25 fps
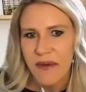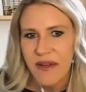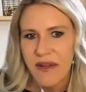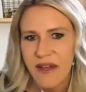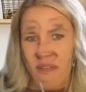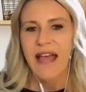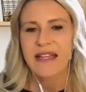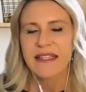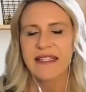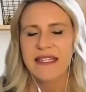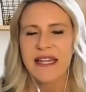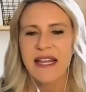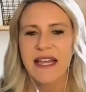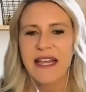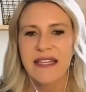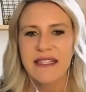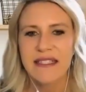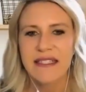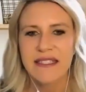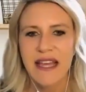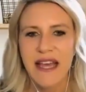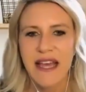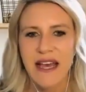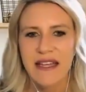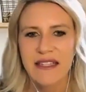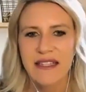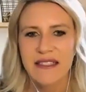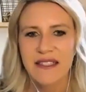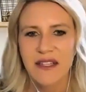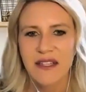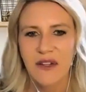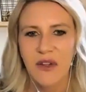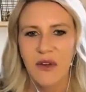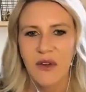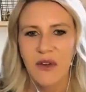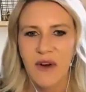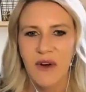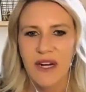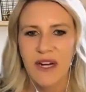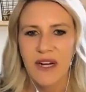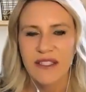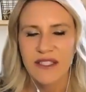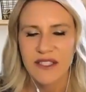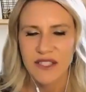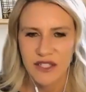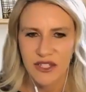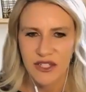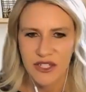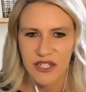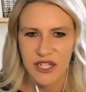And today's guest, Lauren
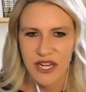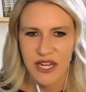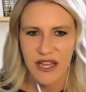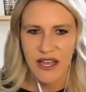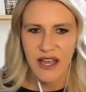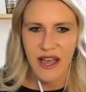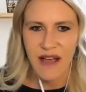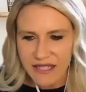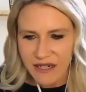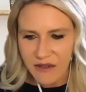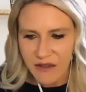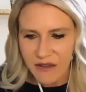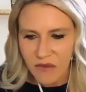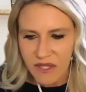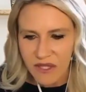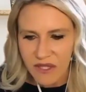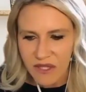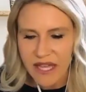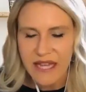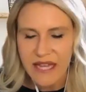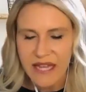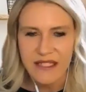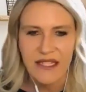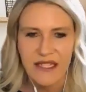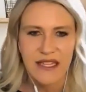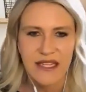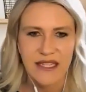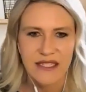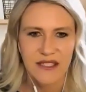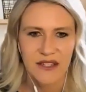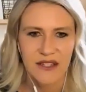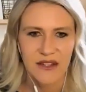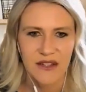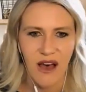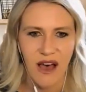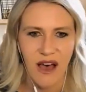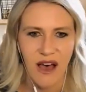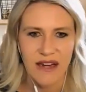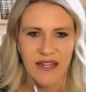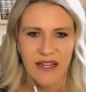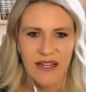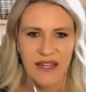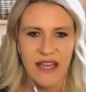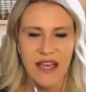Sergy, can relate to this a lot.